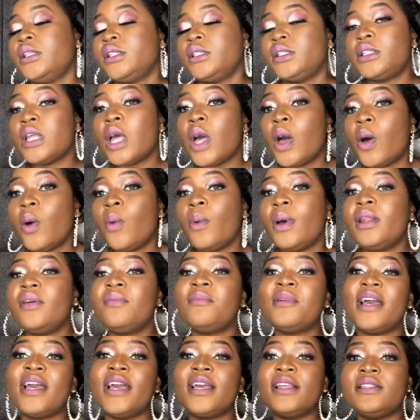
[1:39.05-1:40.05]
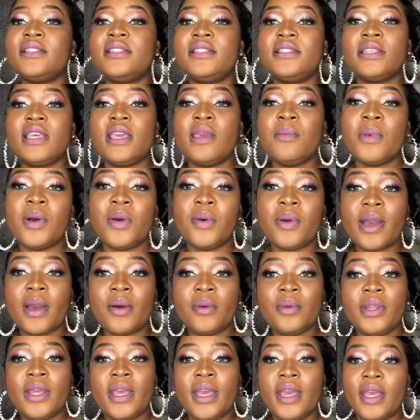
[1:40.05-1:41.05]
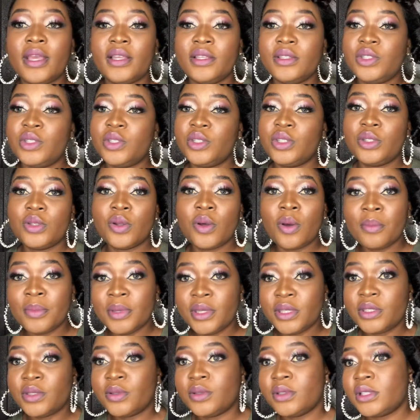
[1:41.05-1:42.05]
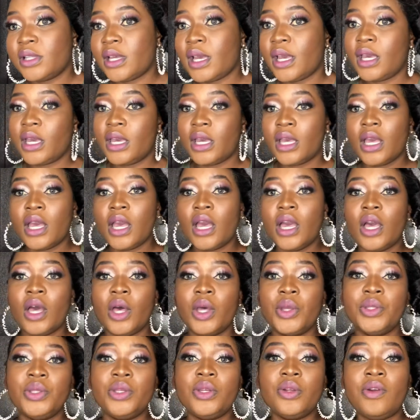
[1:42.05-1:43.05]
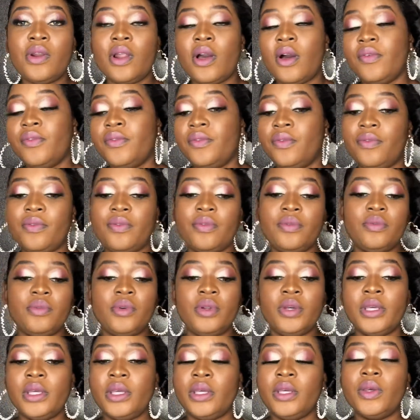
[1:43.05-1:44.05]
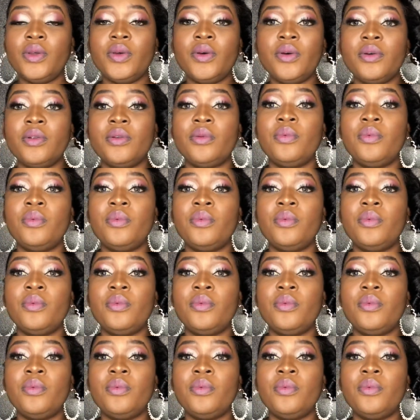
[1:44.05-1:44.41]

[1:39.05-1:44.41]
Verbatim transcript: So one of my aunties came around and she saw me. and She was like, "You love looking good.